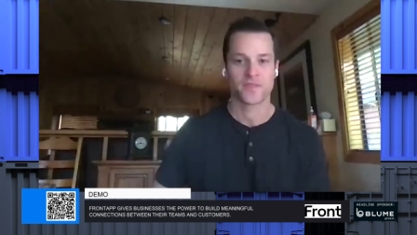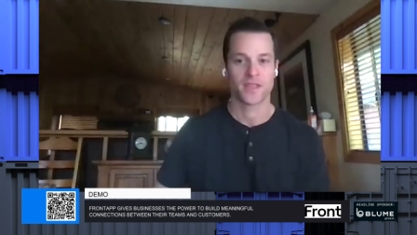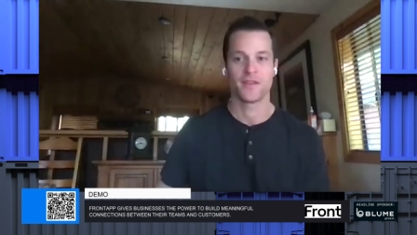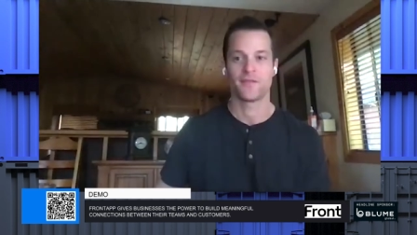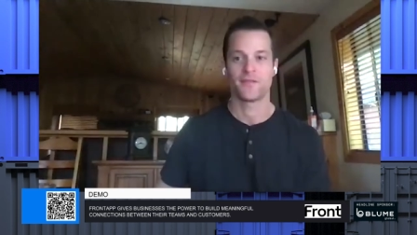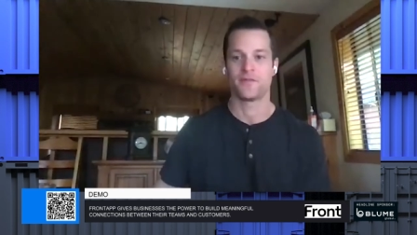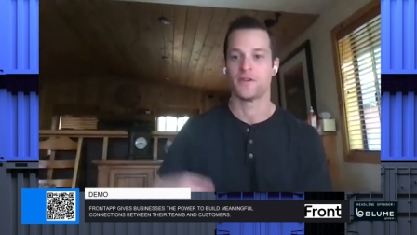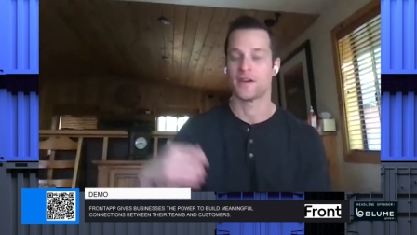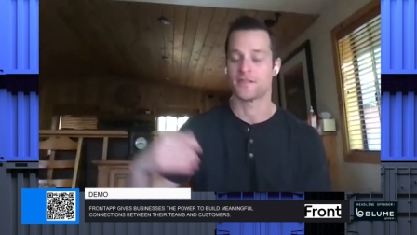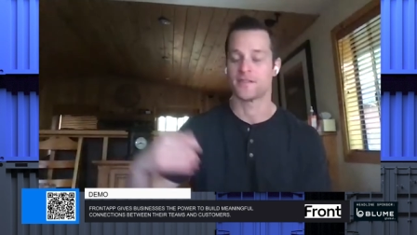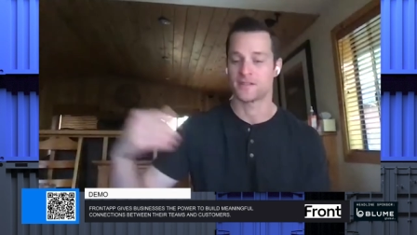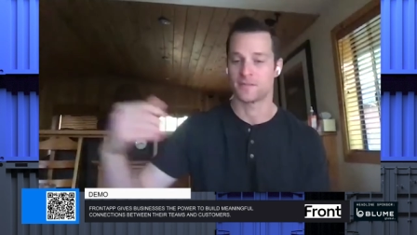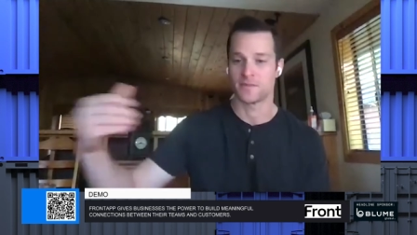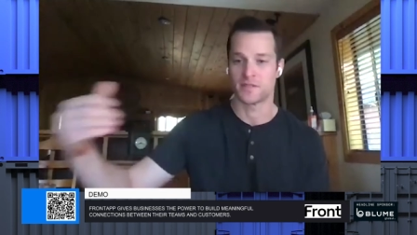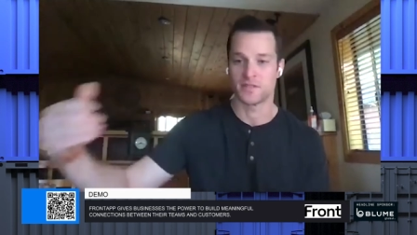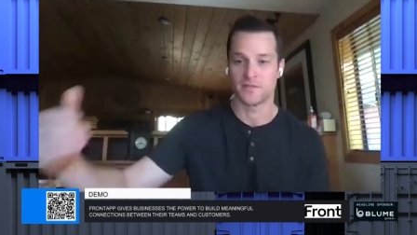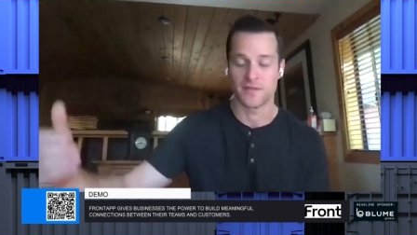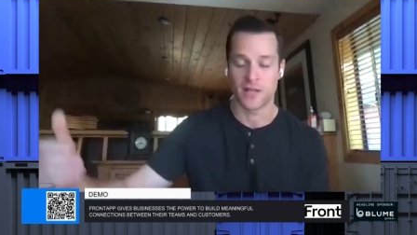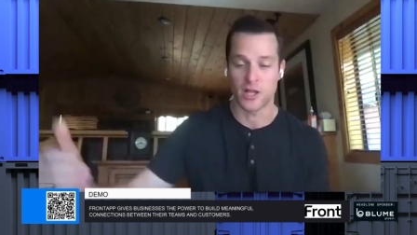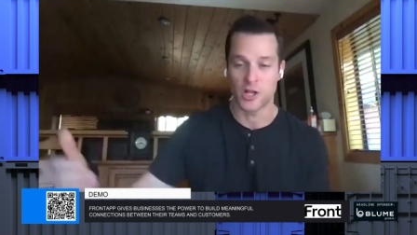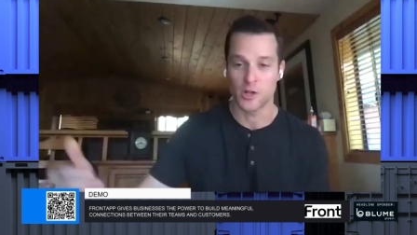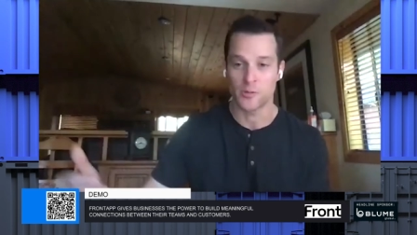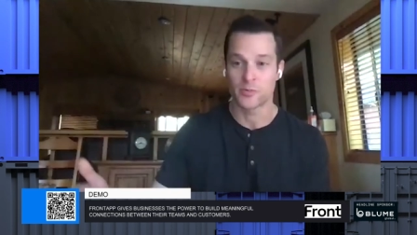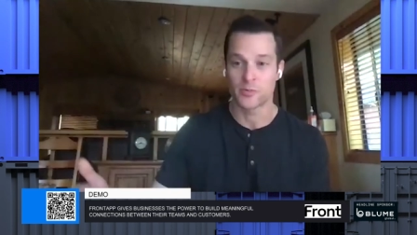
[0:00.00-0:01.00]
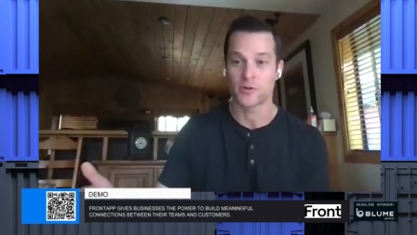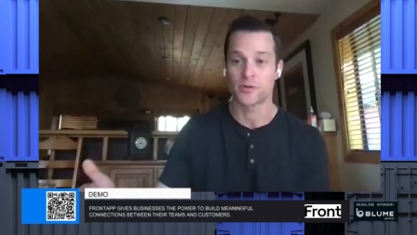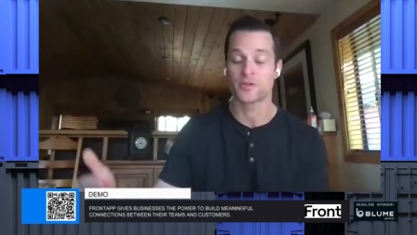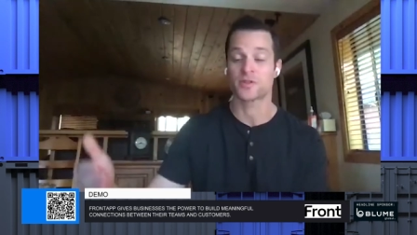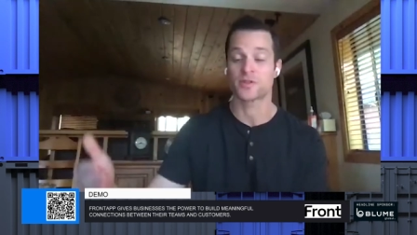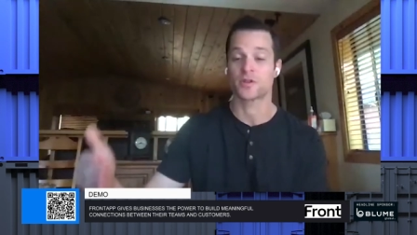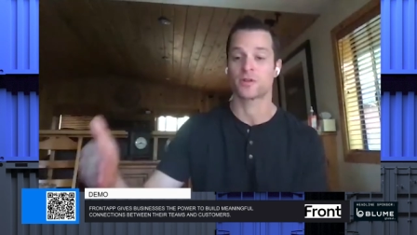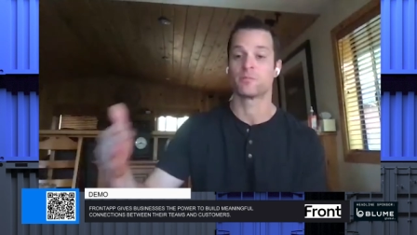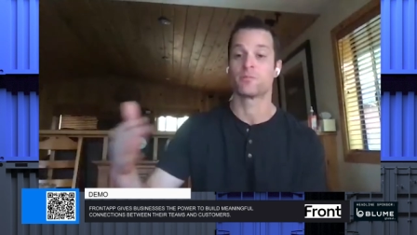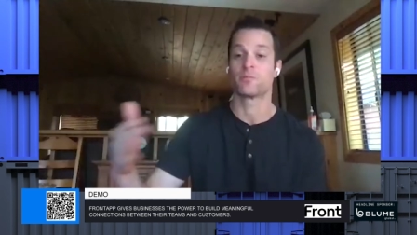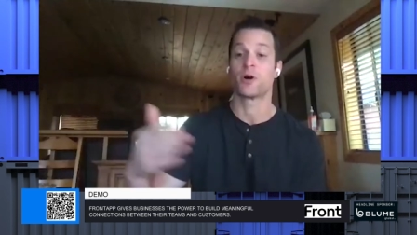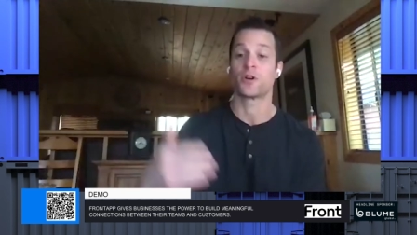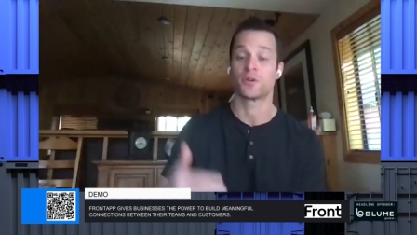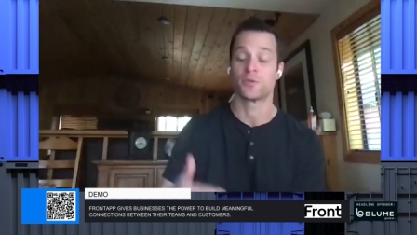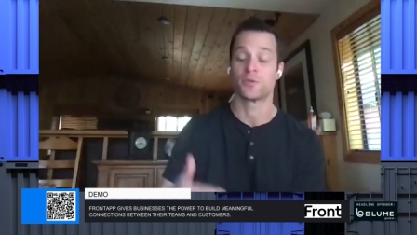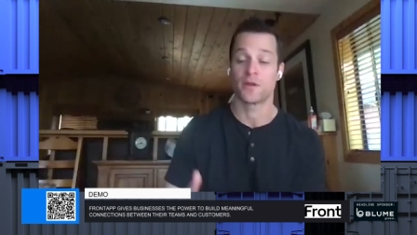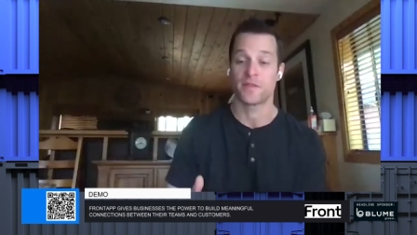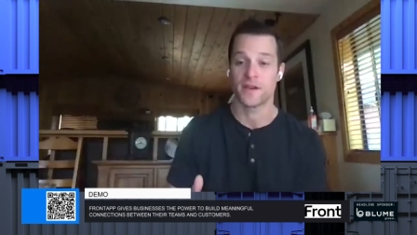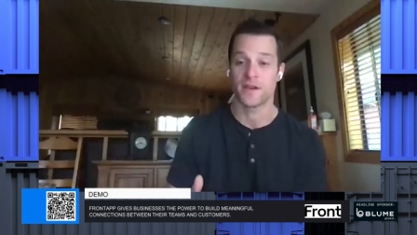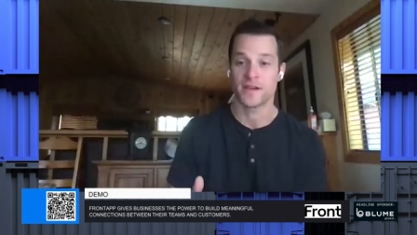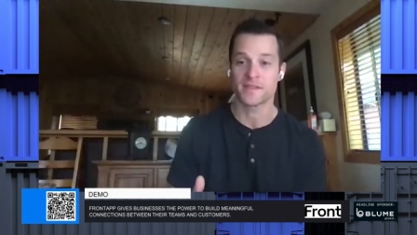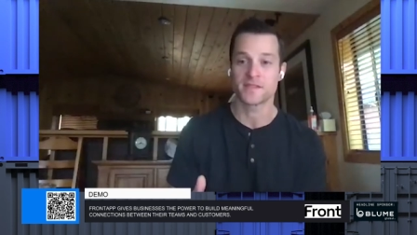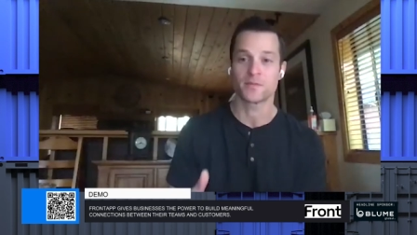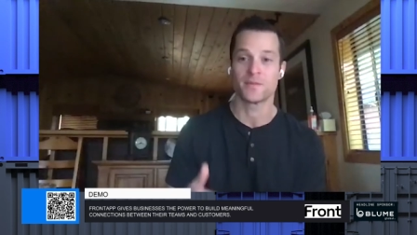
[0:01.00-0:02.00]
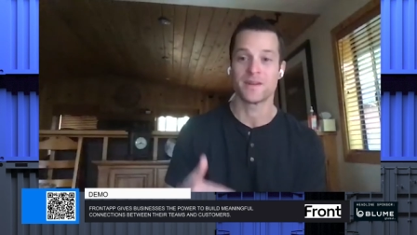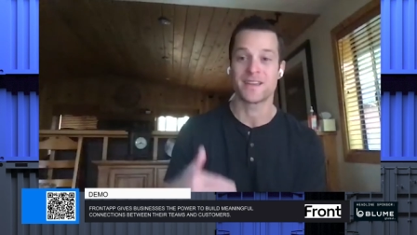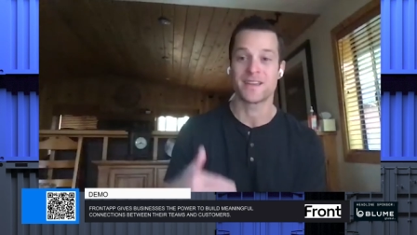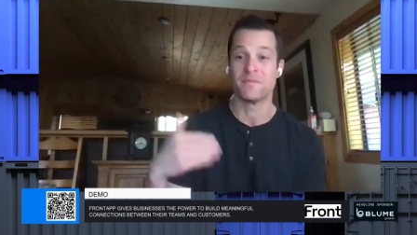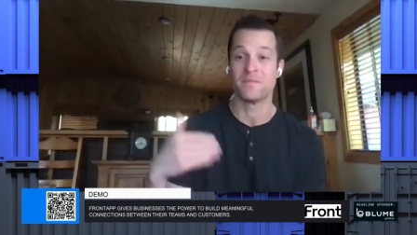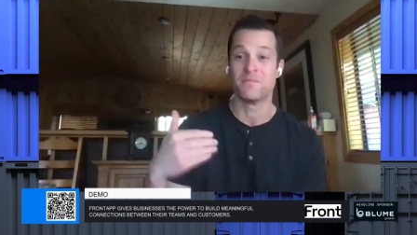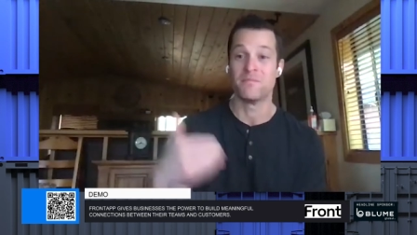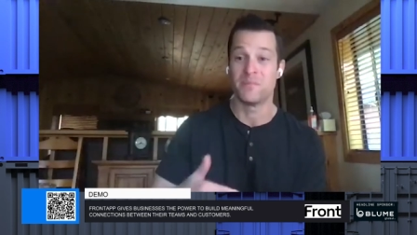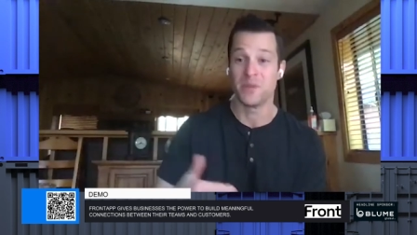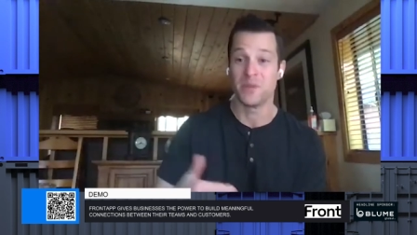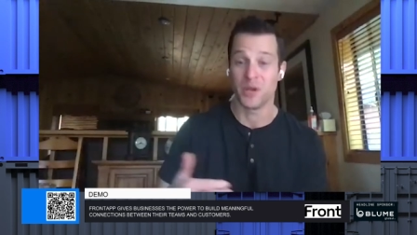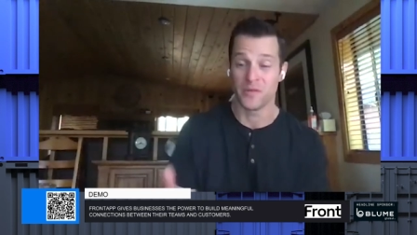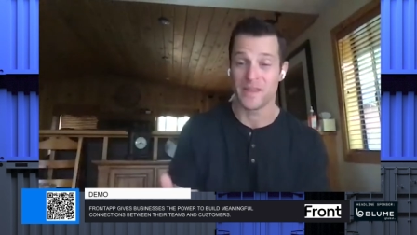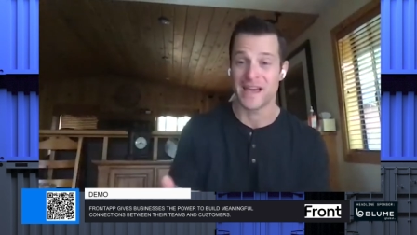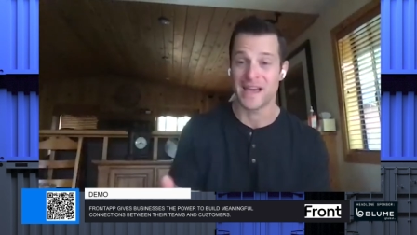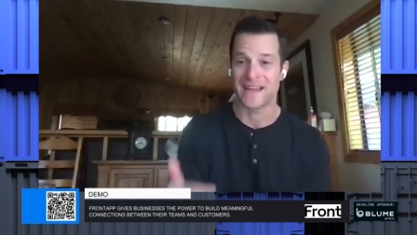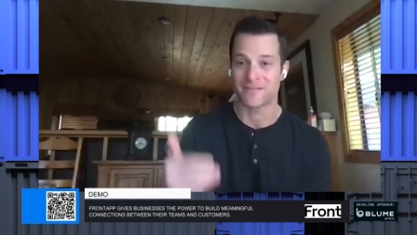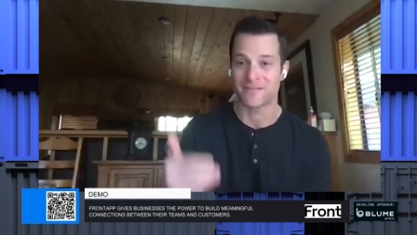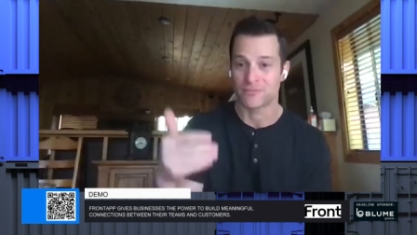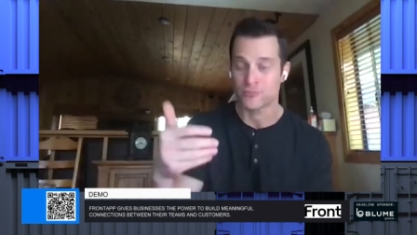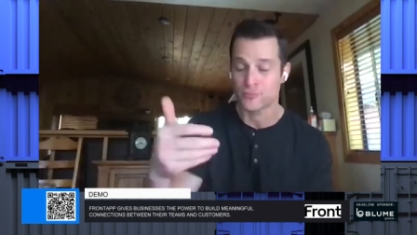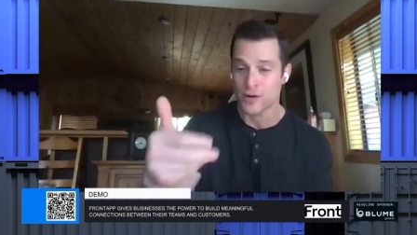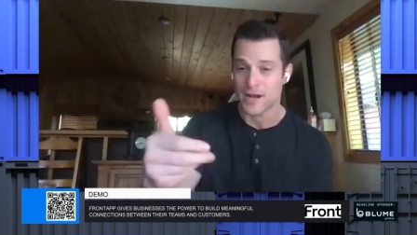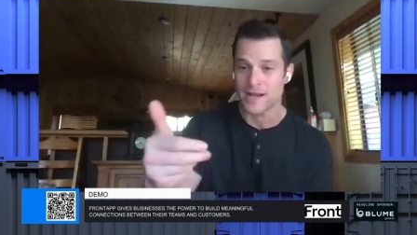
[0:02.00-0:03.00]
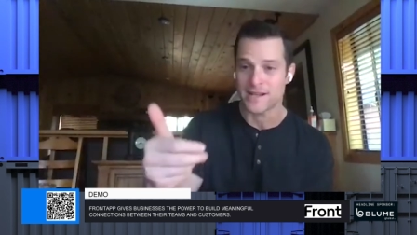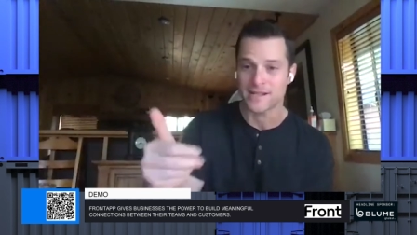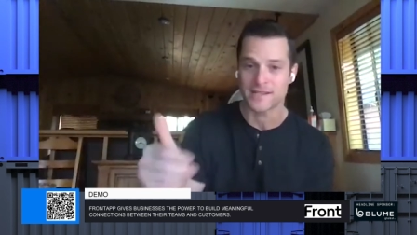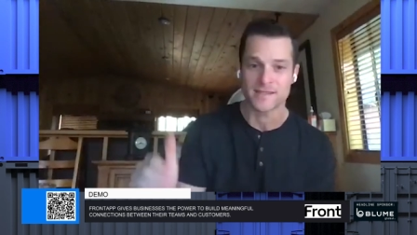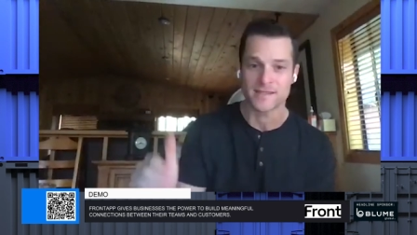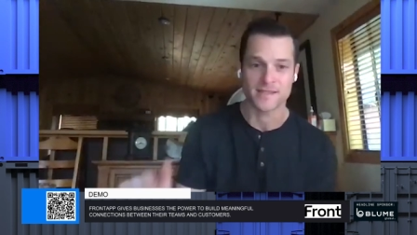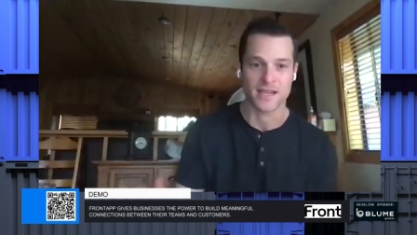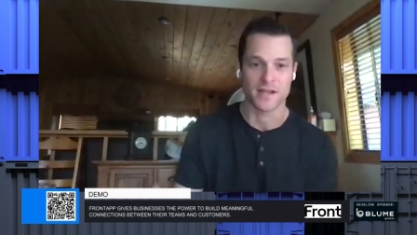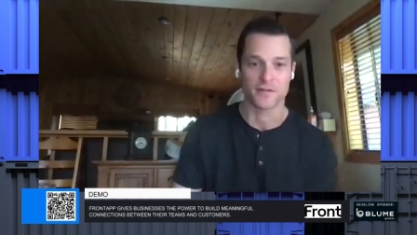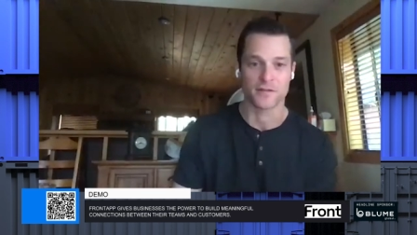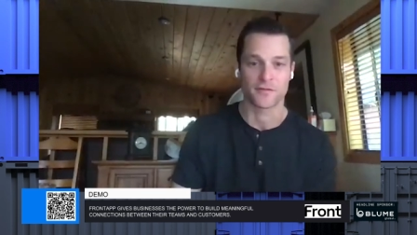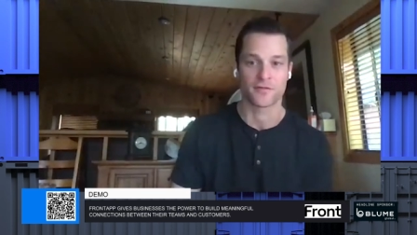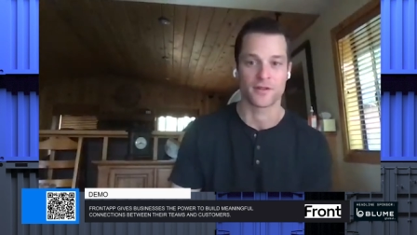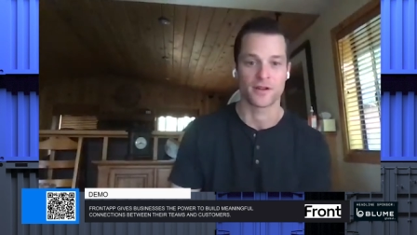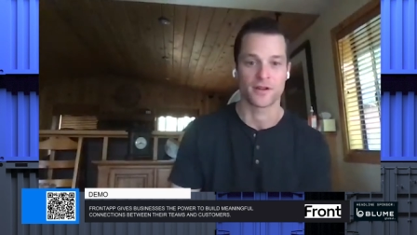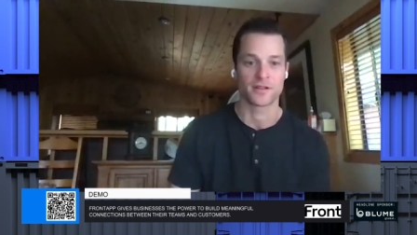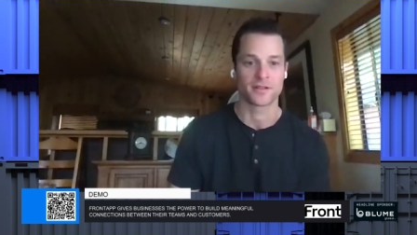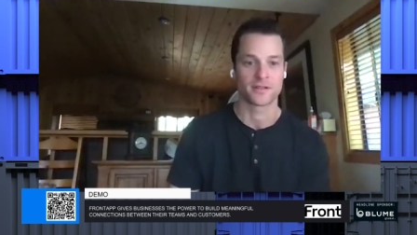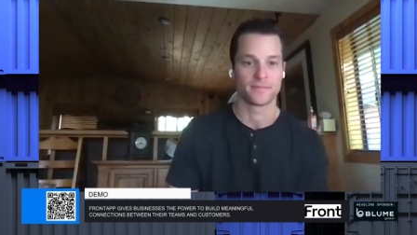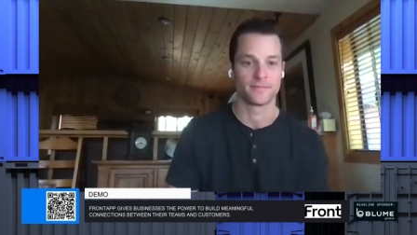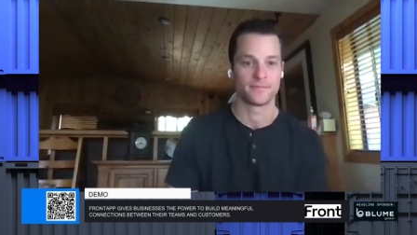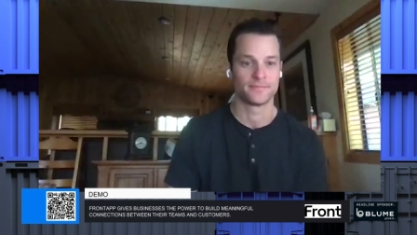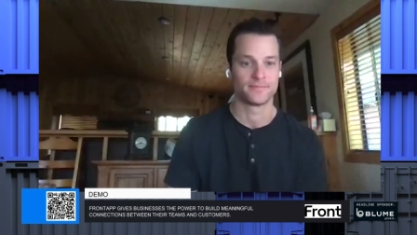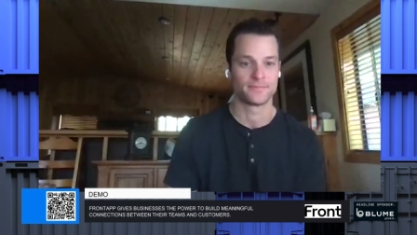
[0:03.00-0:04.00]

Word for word: if you have some developers or partner with us, we can build that right inside of front.